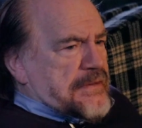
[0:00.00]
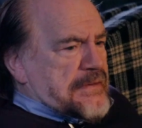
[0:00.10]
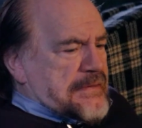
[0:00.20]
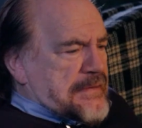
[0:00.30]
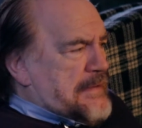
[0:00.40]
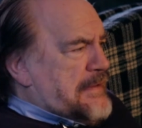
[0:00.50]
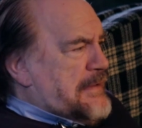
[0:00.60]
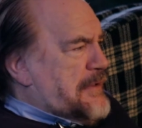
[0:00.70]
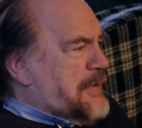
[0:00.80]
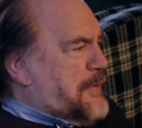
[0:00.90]
that,
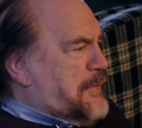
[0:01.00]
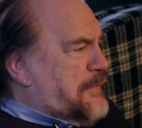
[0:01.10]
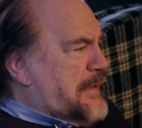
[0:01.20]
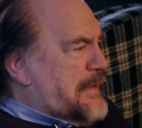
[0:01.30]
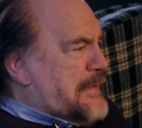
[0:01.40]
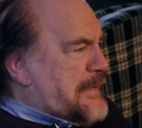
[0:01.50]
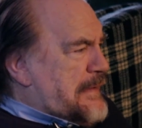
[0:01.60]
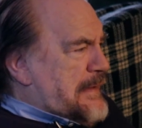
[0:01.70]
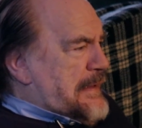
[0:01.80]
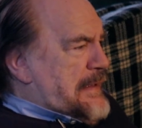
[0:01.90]
that
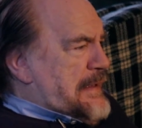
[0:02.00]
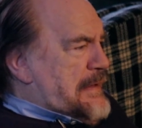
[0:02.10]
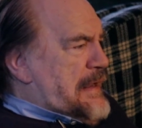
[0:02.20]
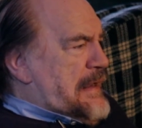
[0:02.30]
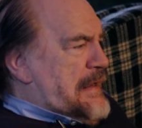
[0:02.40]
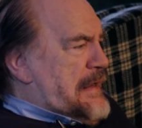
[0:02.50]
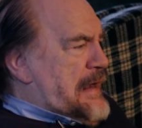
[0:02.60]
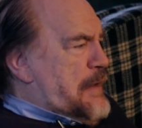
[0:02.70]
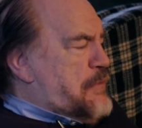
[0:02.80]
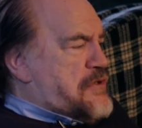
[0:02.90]

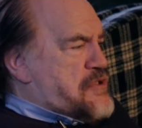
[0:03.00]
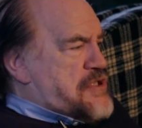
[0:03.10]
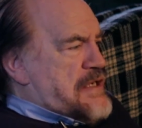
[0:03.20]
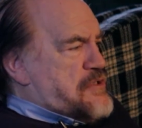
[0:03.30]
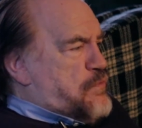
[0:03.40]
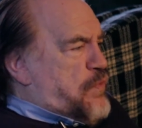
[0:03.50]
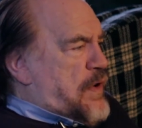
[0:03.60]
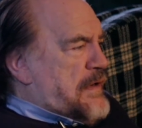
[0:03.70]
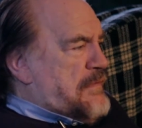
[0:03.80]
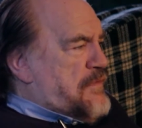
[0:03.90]
I wouldn't change
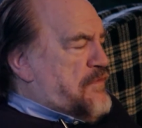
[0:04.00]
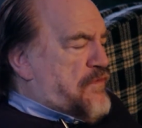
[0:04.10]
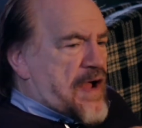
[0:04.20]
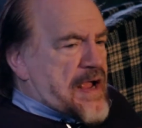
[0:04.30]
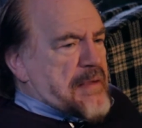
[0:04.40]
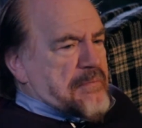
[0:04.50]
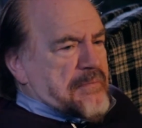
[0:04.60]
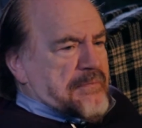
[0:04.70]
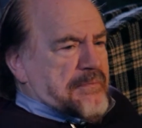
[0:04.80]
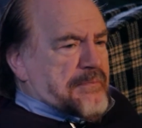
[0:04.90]
one
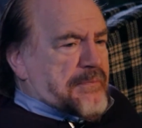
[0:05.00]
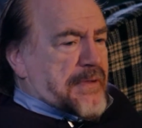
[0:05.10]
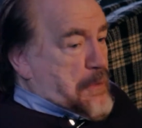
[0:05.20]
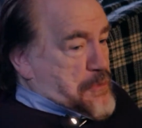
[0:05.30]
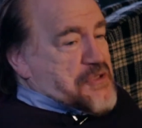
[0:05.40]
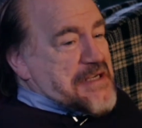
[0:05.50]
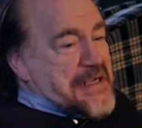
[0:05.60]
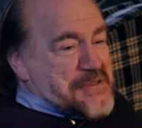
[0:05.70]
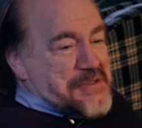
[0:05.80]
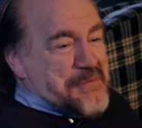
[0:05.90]
frame, but I would
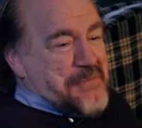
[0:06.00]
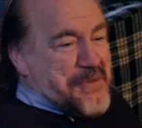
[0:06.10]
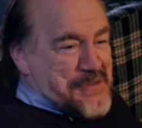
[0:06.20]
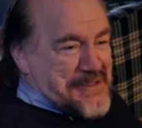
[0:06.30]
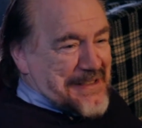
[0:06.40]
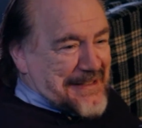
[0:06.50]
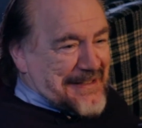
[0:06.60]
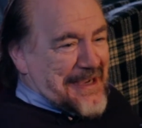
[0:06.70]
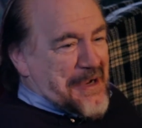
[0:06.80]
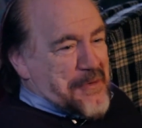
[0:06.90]
change the music.
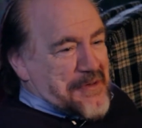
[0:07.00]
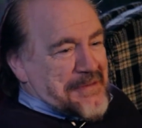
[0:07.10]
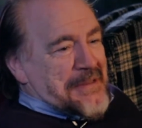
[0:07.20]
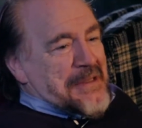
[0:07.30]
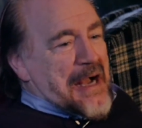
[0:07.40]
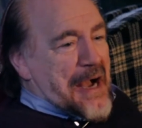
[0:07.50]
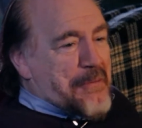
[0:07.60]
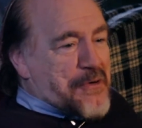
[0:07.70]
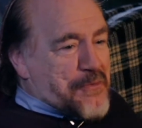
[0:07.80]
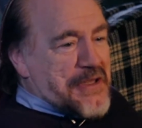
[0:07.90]
I would
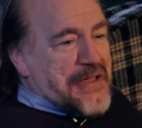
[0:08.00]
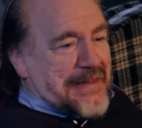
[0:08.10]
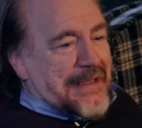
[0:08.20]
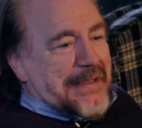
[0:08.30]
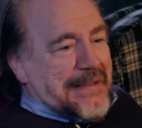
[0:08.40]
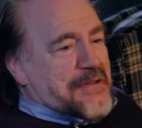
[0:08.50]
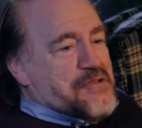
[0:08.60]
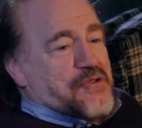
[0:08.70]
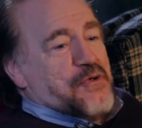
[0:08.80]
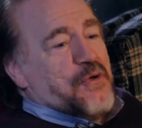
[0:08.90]
rethink the
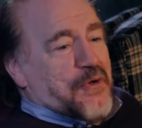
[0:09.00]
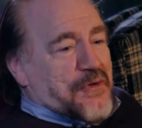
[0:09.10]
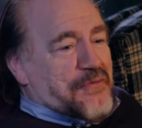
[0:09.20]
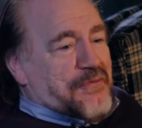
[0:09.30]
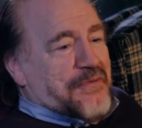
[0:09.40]
score